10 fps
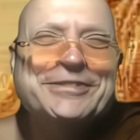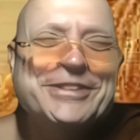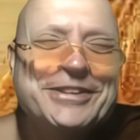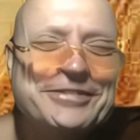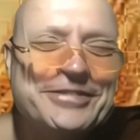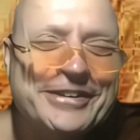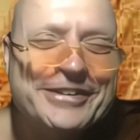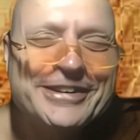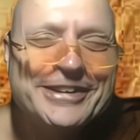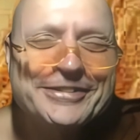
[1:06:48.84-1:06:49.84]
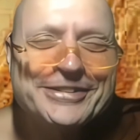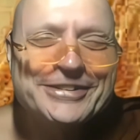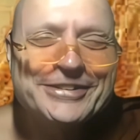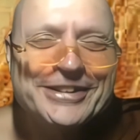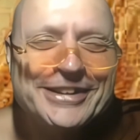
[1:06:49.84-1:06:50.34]
wouldn't have felt that it
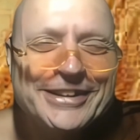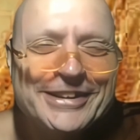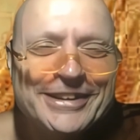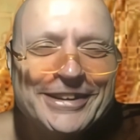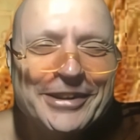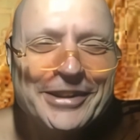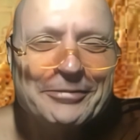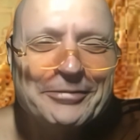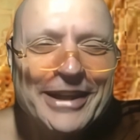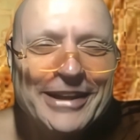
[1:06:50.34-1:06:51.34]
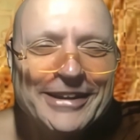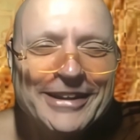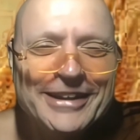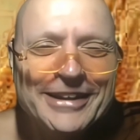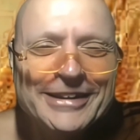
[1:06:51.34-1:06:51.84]
was really a, a bad
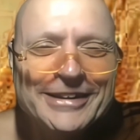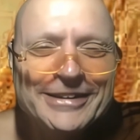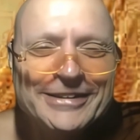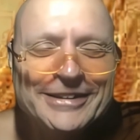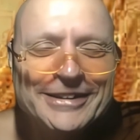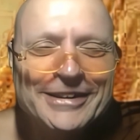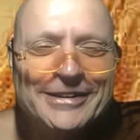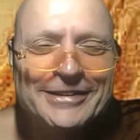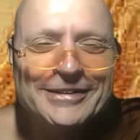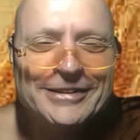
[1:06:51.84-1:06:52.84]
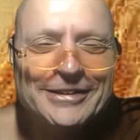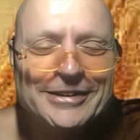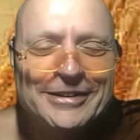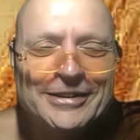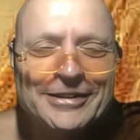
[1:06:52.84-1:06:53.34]
thing. And
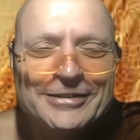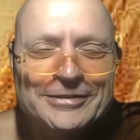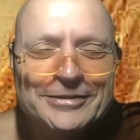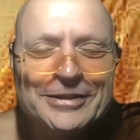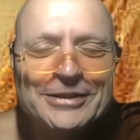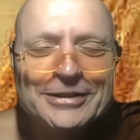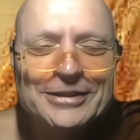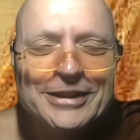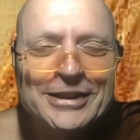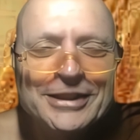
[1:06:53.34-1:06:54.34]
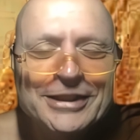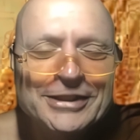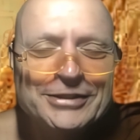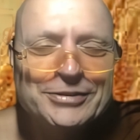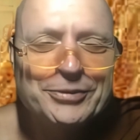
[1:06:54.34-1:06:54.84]
mm. Mm it, it
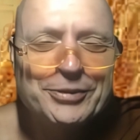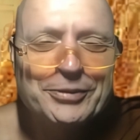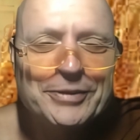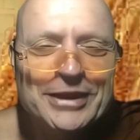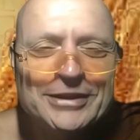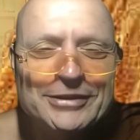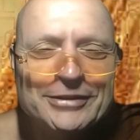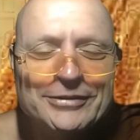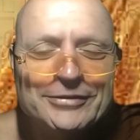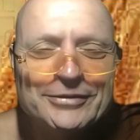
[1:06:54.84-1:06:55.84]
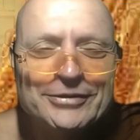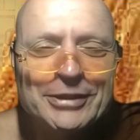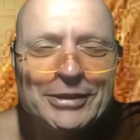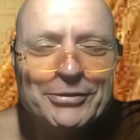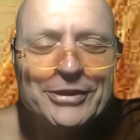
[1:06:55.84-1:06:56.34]
is more a matter of
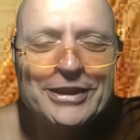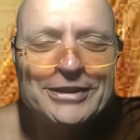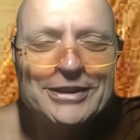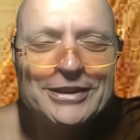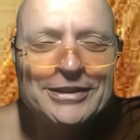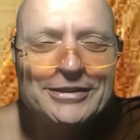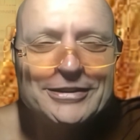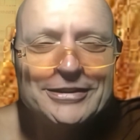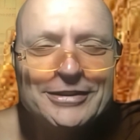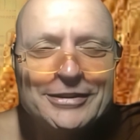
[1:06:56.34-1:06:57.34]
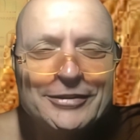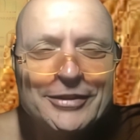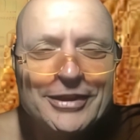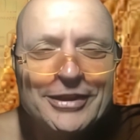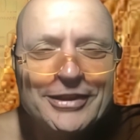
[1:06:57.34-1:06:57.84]
separating the you know
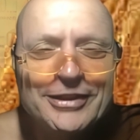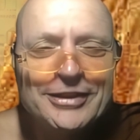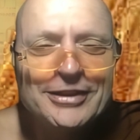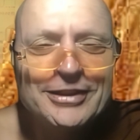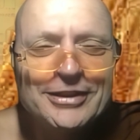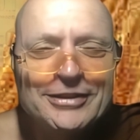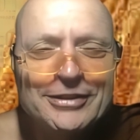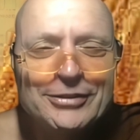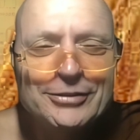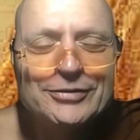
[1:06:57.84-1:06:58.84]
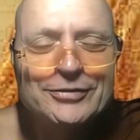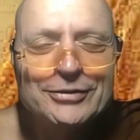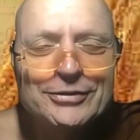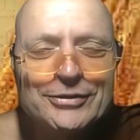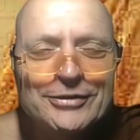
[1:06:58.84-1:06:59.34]
the the
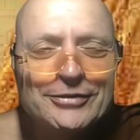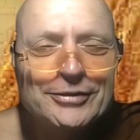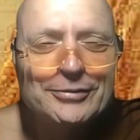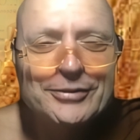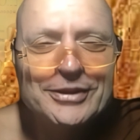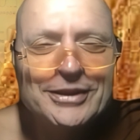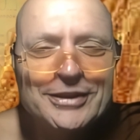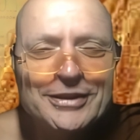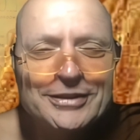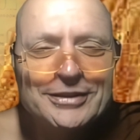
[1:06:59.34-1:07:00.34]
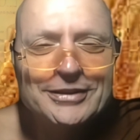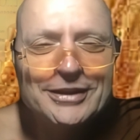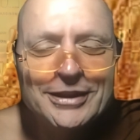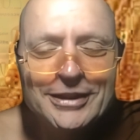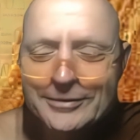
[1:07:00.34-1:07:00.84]
useful from the
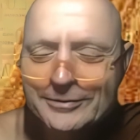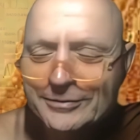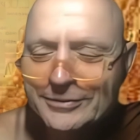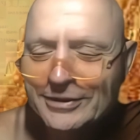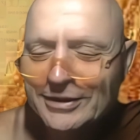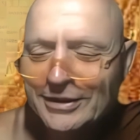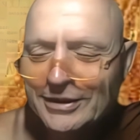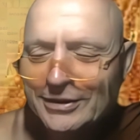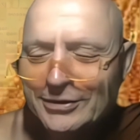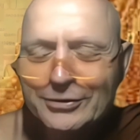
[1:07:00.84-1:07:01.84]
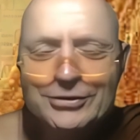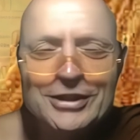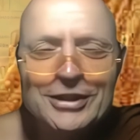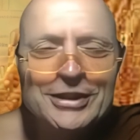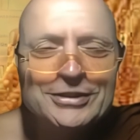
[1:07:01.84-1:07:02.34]
um,
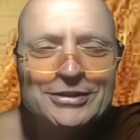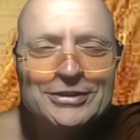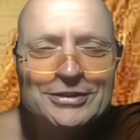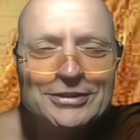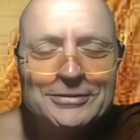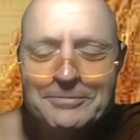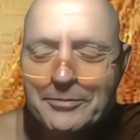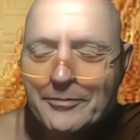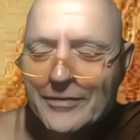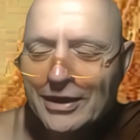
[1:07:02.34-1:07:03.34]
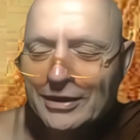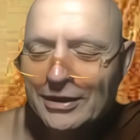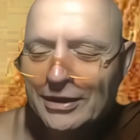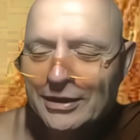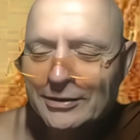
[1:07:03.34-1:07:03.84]
useless.
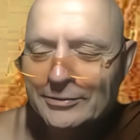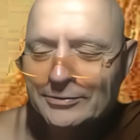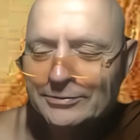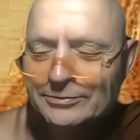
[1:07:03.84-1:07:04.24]
Um,